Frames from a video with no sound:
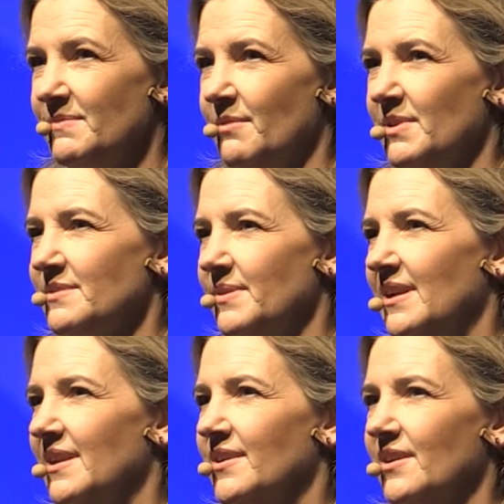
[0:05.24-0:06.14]
moments where
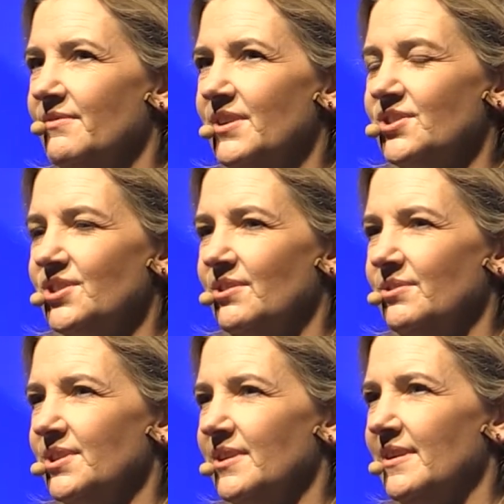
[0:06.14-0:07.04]
you look over your
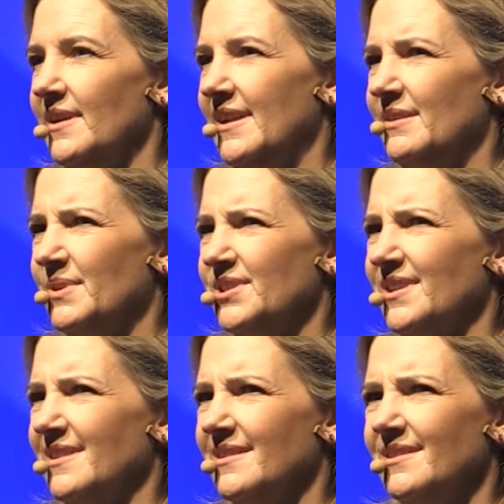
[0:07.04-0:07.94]
shoulder and you
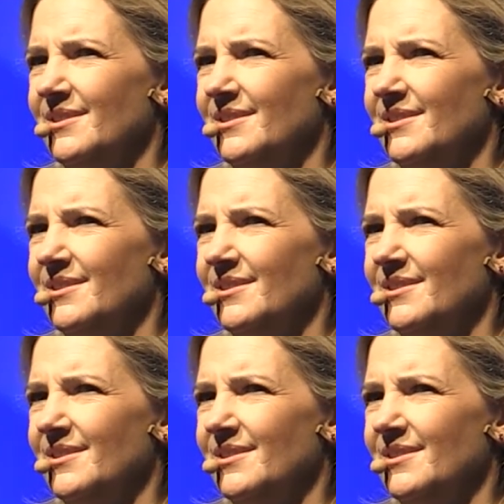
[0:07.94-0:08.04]
wonder,